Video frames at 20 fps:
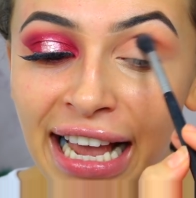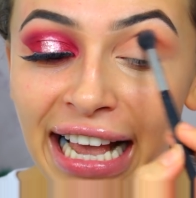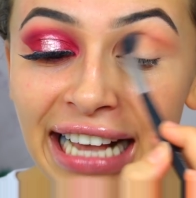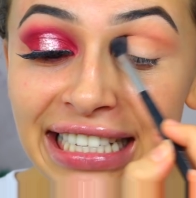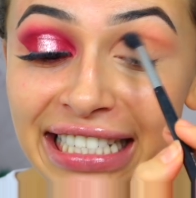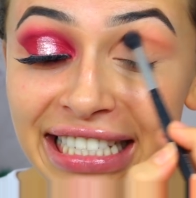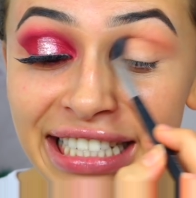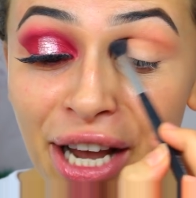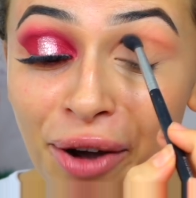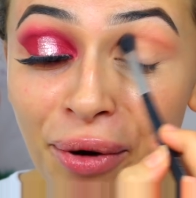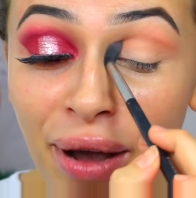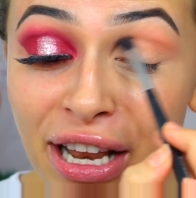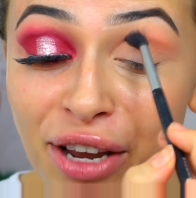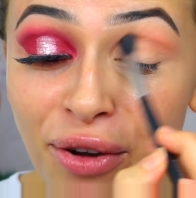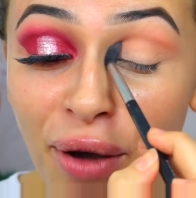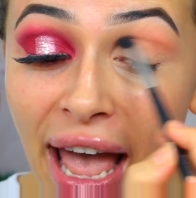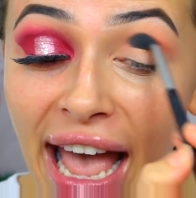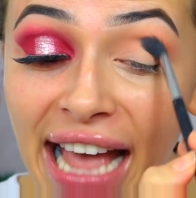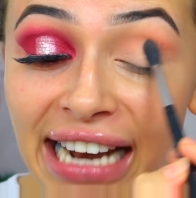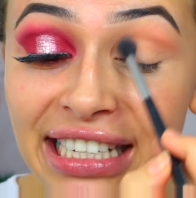it's still in
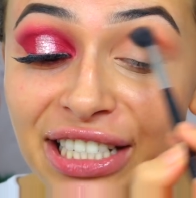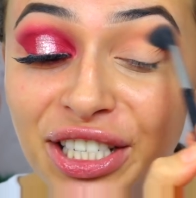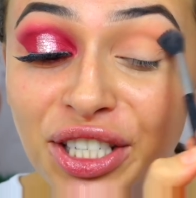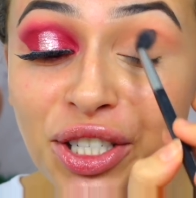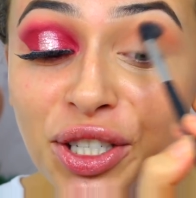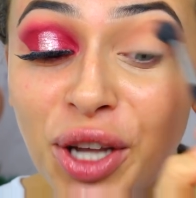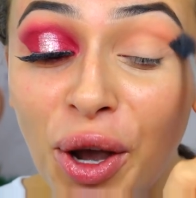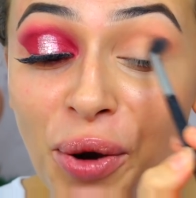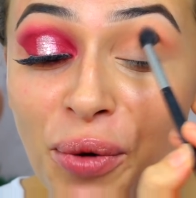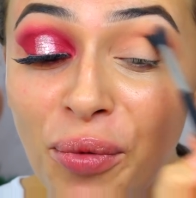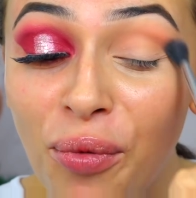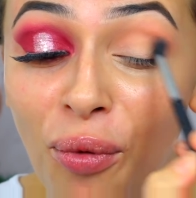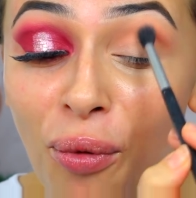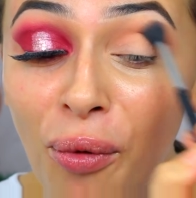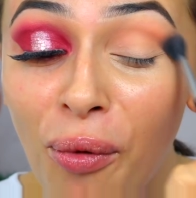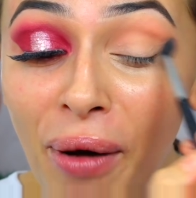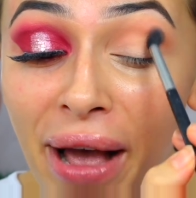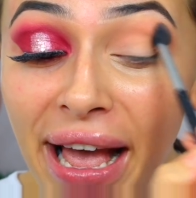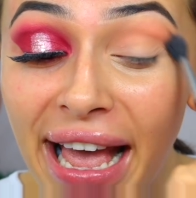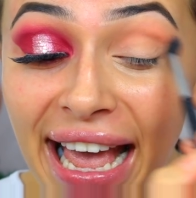your head. It's so
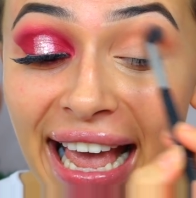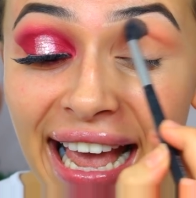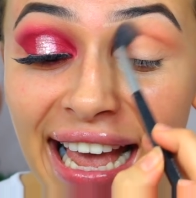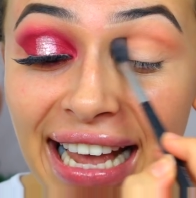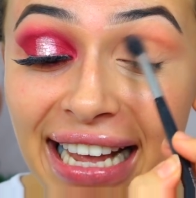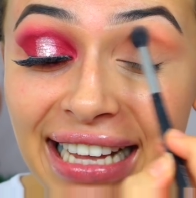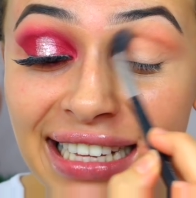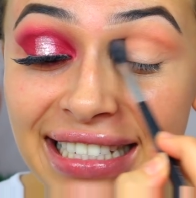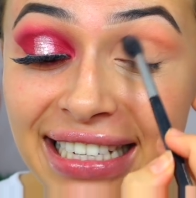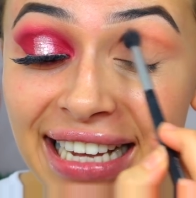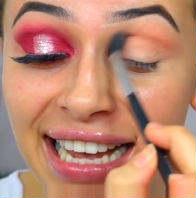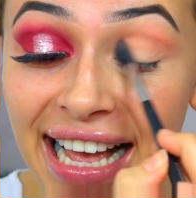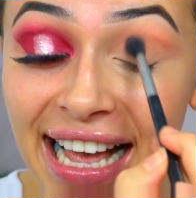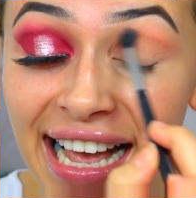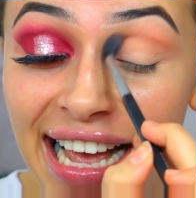weird.